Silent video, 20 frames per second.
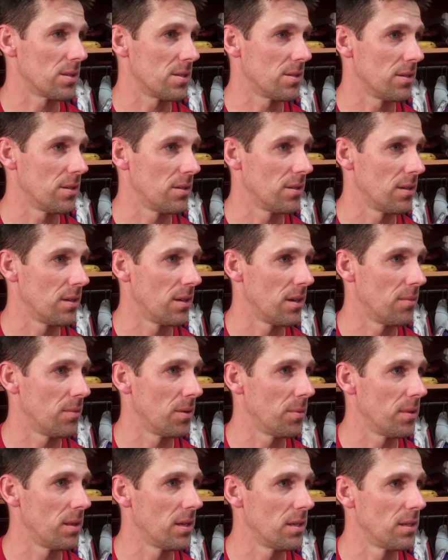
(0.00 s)
So
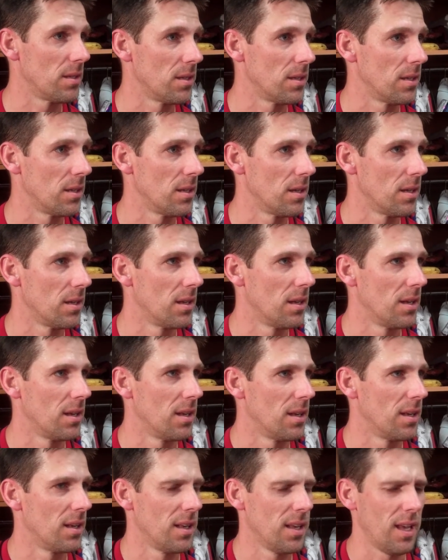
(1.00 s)
Mechanic mechanically, you mean?